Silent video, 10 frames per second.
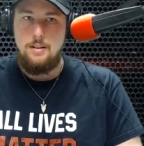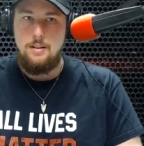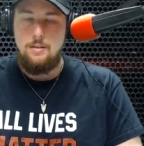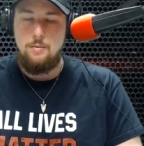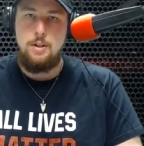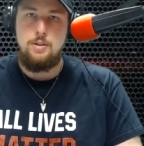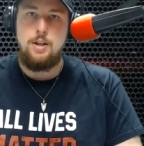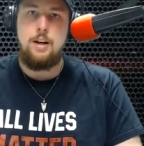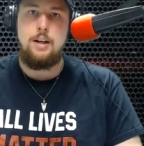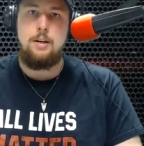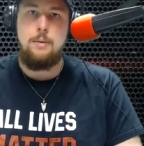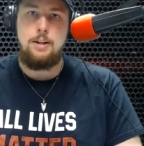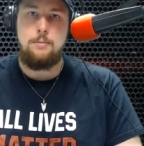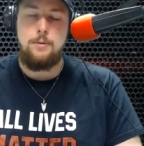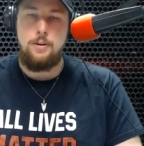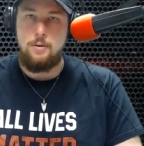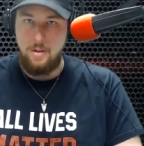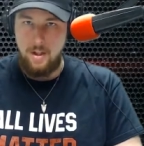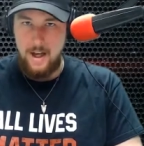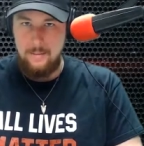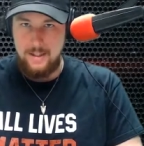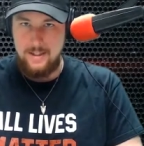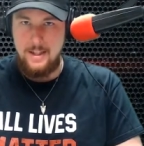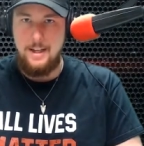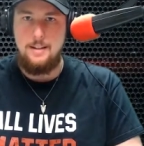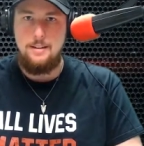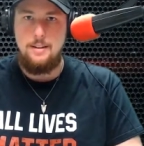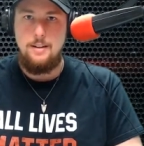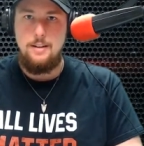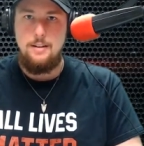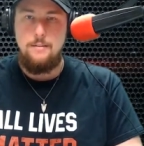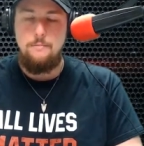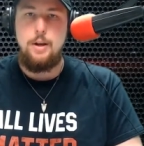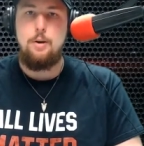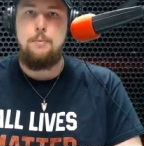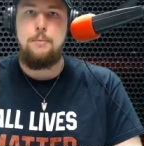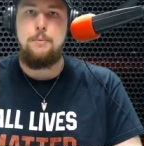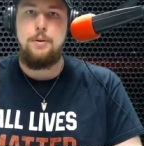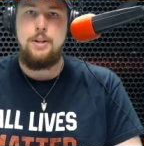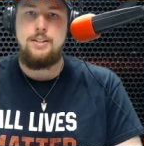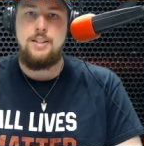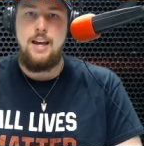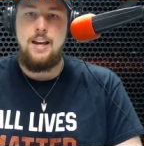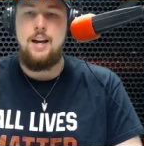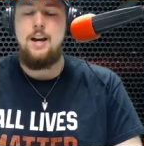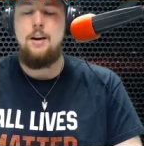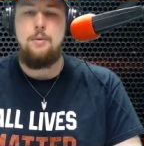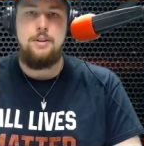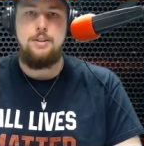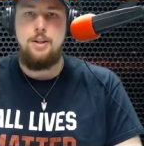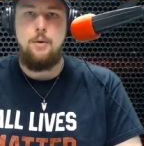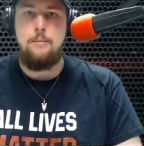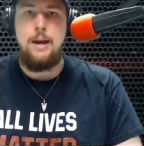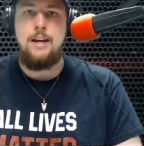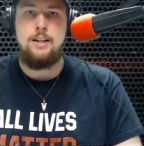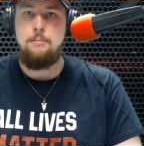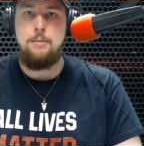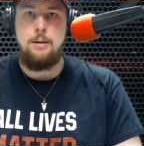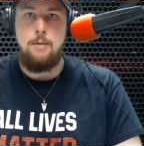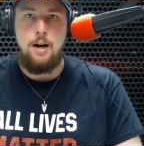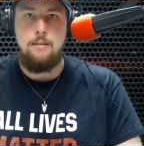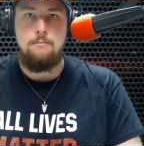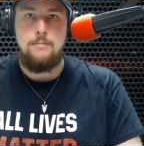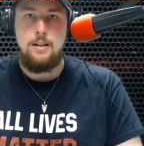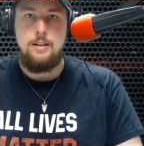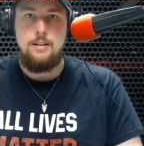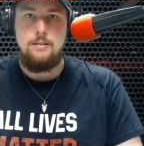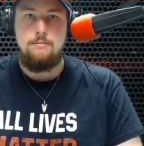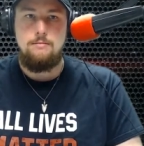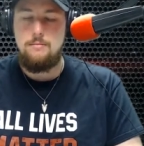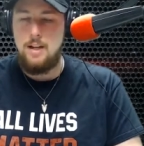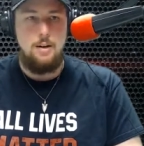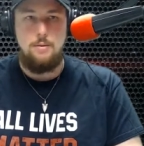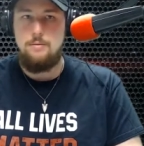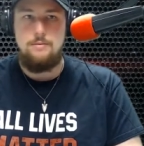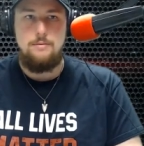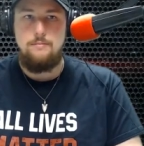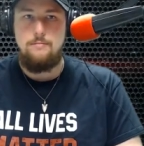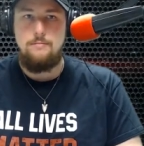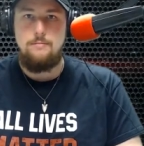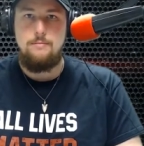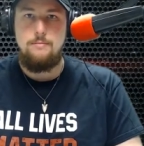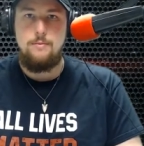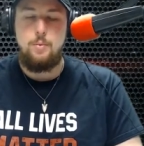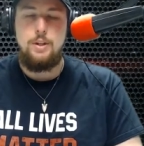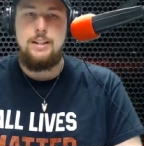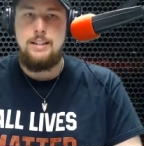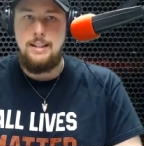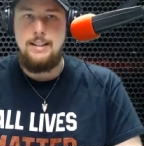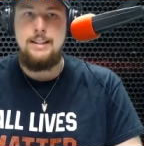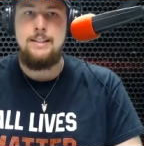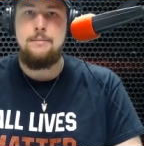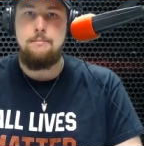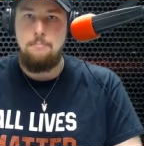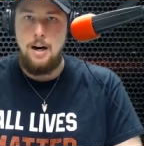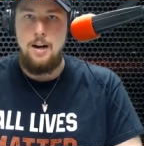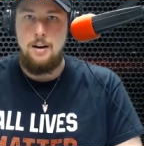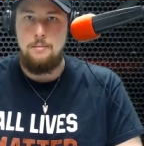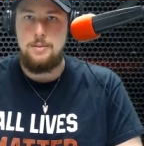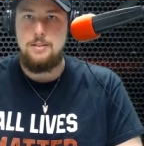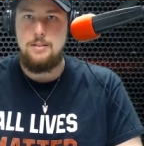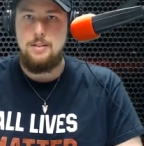When you're talking about the political climate today, there are people that say, oh, well, you know, a man can be a mom. No. We need moms.